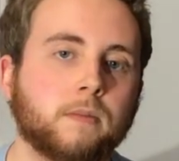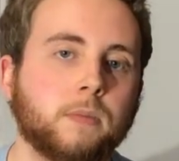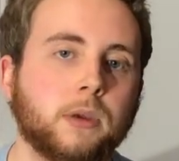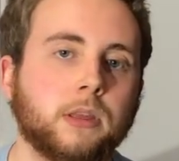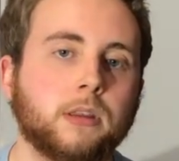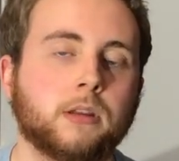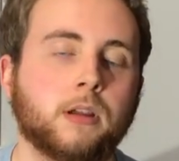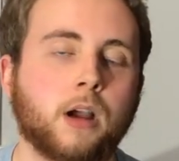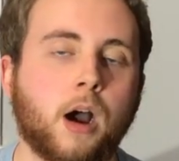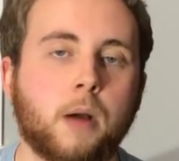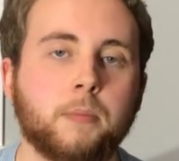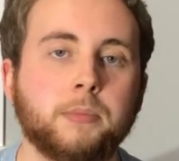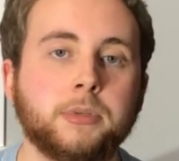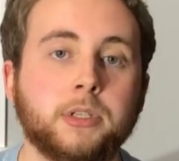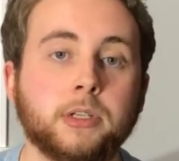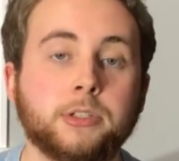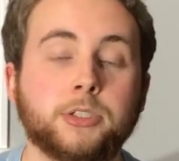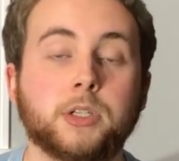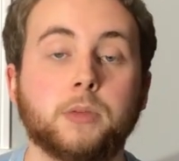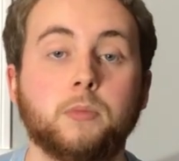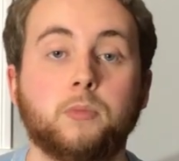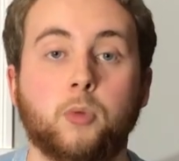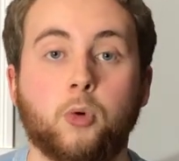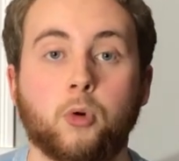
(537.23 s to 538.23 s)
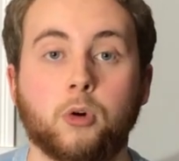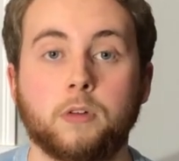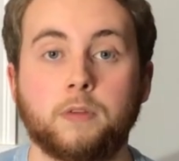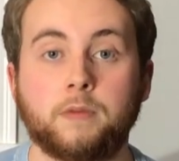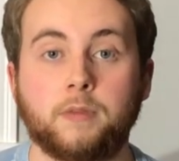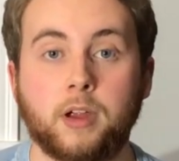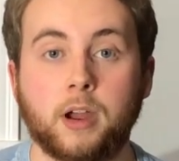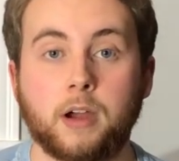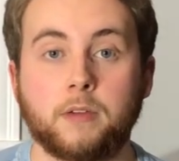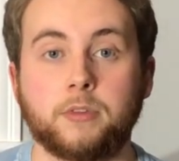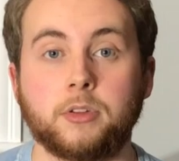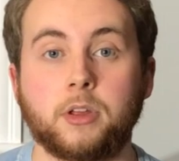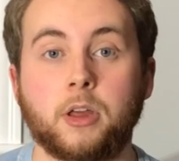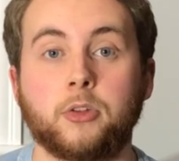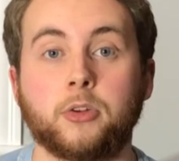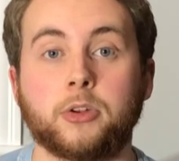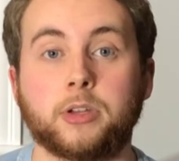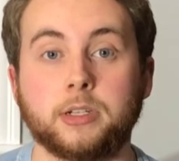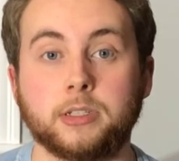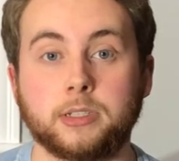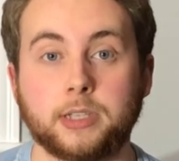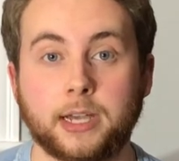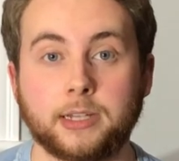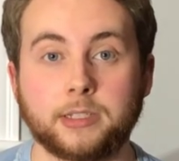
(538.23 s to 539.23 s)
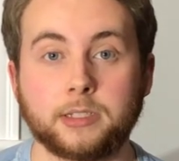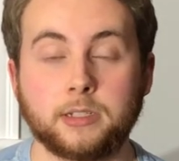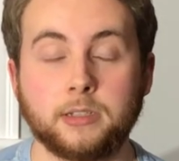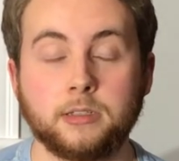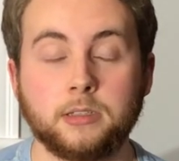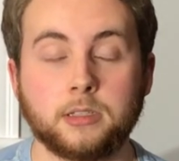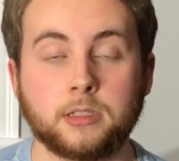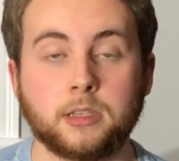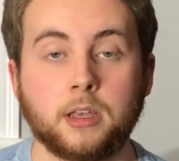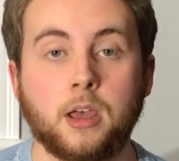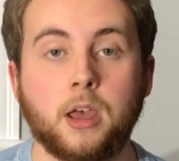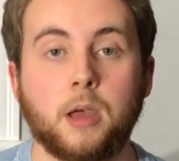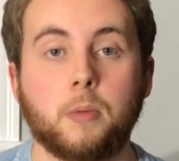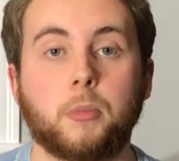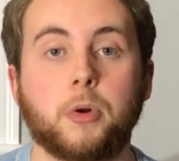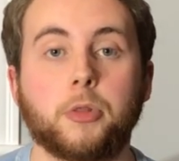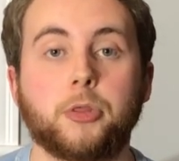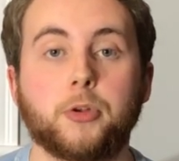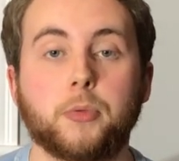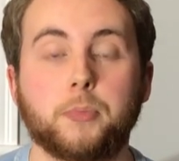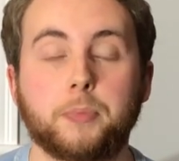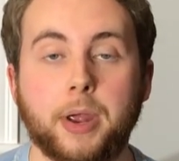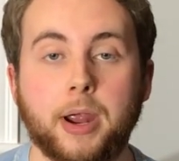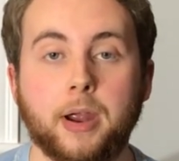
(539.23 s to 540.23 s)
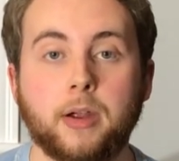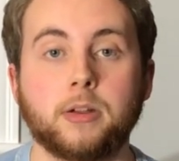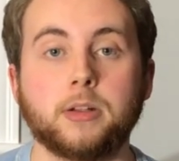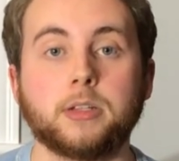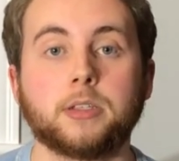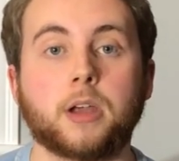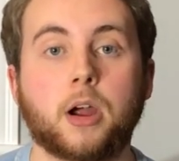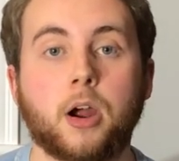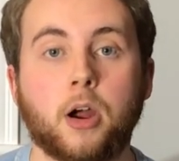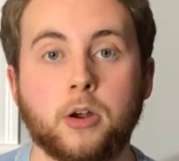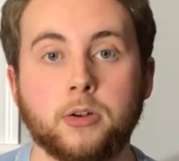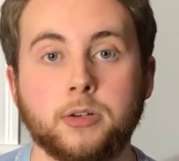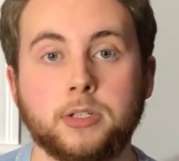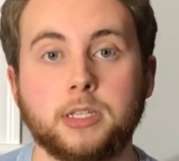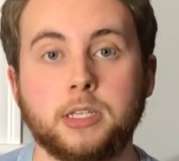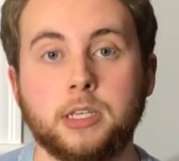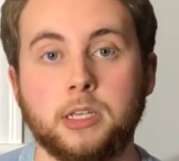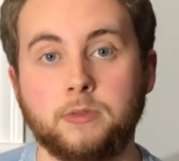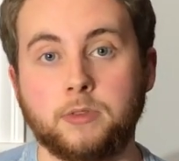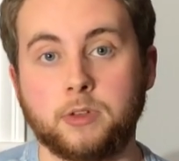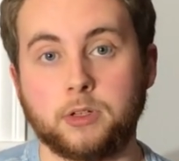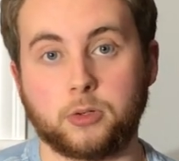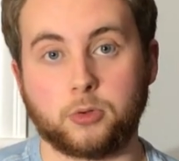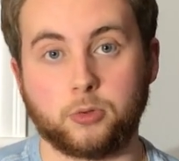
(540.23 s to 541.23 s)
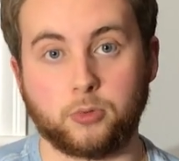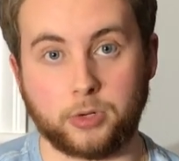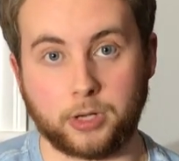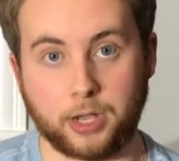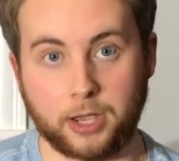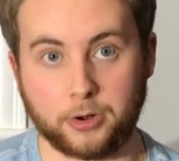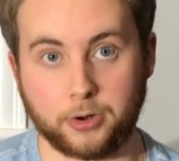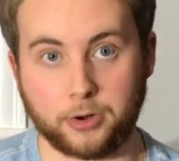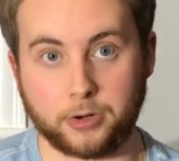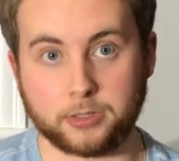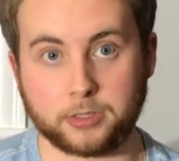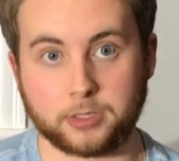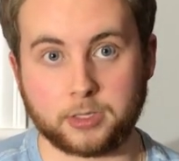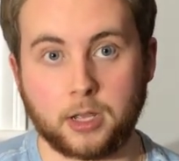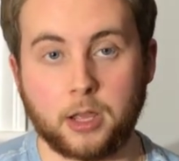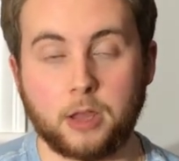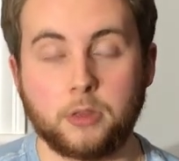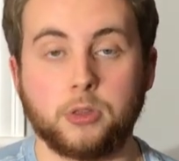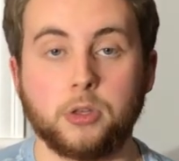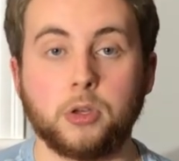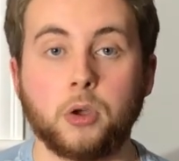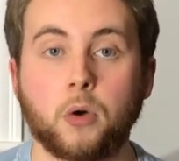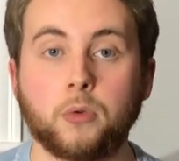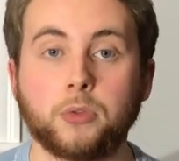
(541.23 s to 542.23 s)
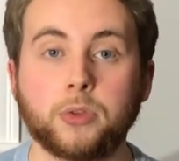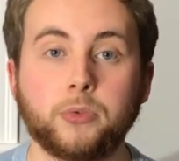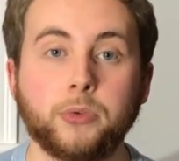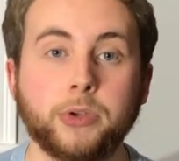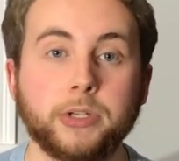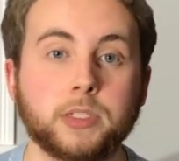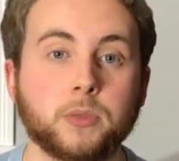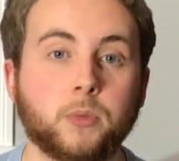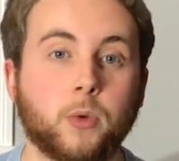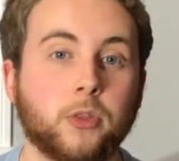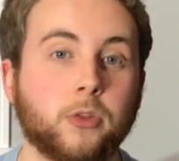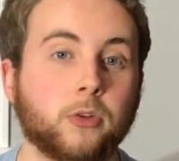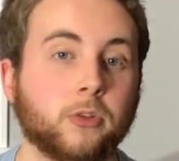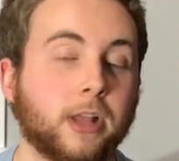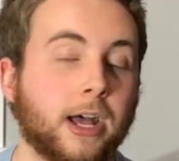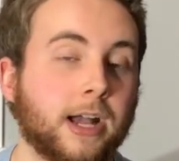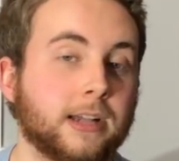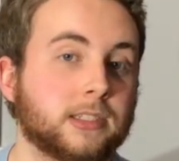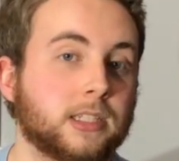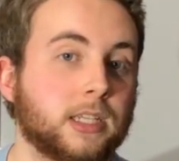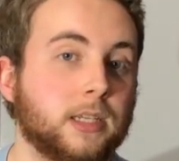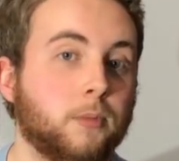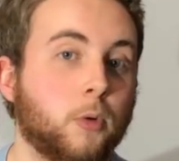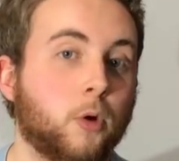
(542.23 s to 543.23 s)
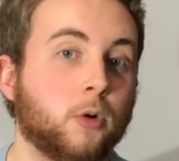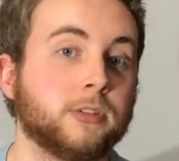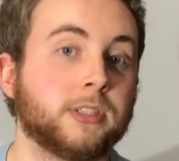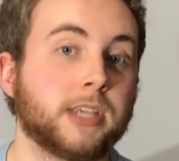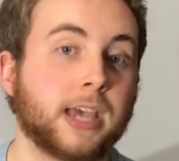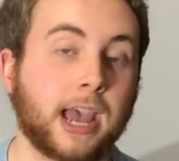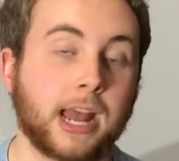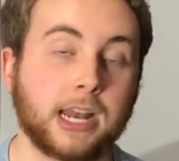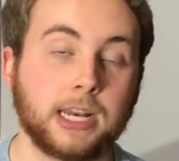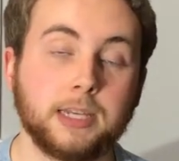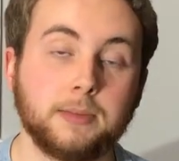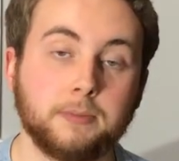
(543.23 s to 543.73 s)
made the competition more fair for the other contestants, but their parents aren't even creators. The only reason why their last name holds any